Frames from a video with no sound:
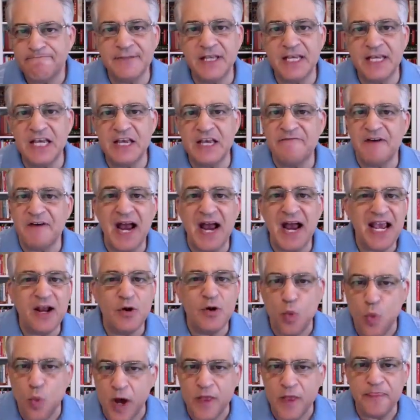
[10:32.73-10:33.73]
if I had
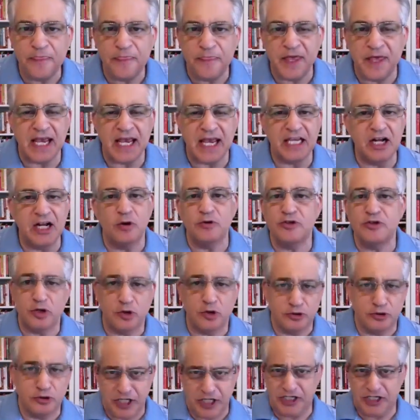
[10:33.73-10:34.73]
one thing, it's
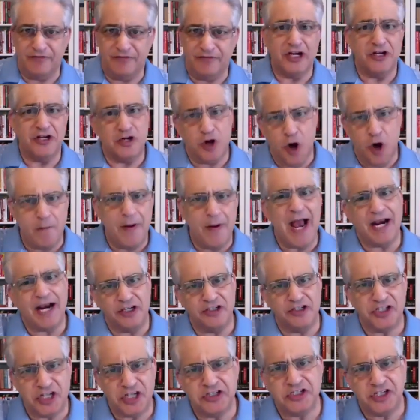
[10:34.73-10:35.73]
those things, if you could go back and
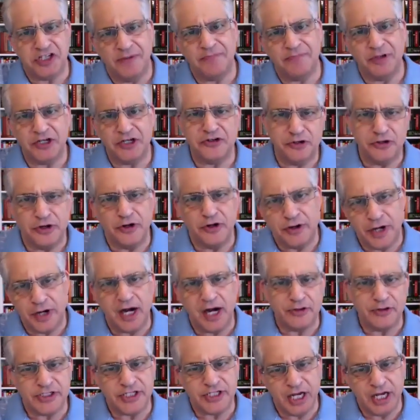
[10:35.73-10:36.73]
say something to your younger
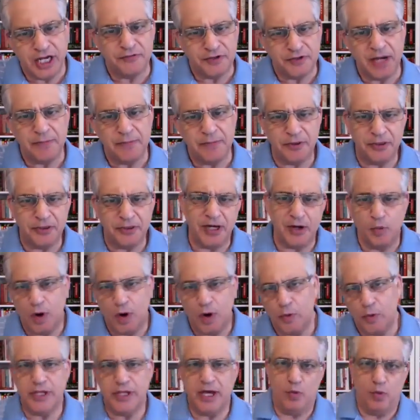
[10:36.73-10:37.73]
self type of thing, what
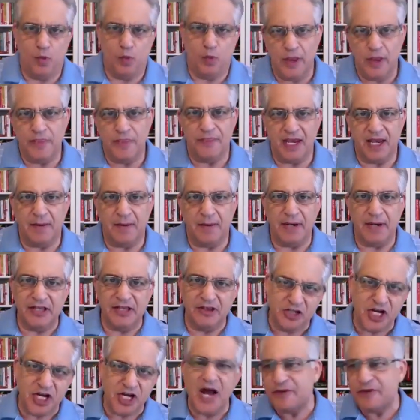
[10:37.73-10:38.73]
would that one thing be? And
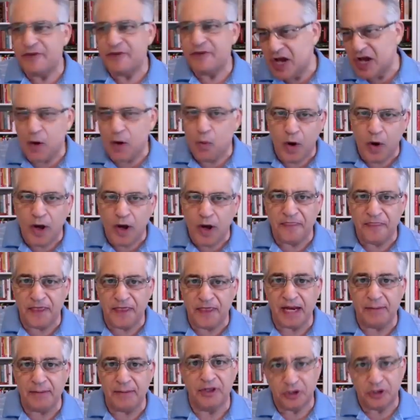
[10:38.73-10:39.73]
there's often not one
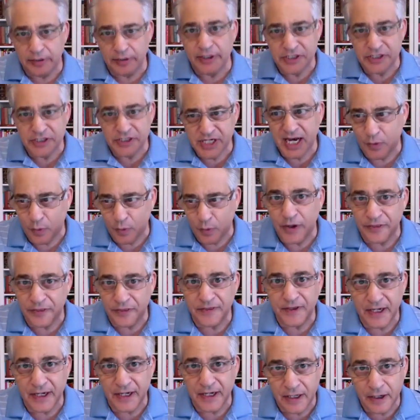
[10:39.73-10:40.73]
thing, but there is kind of one
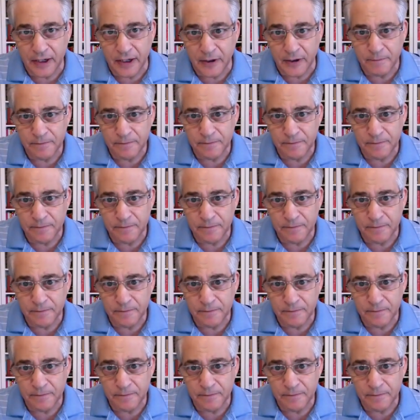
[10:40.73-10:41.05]
thing here.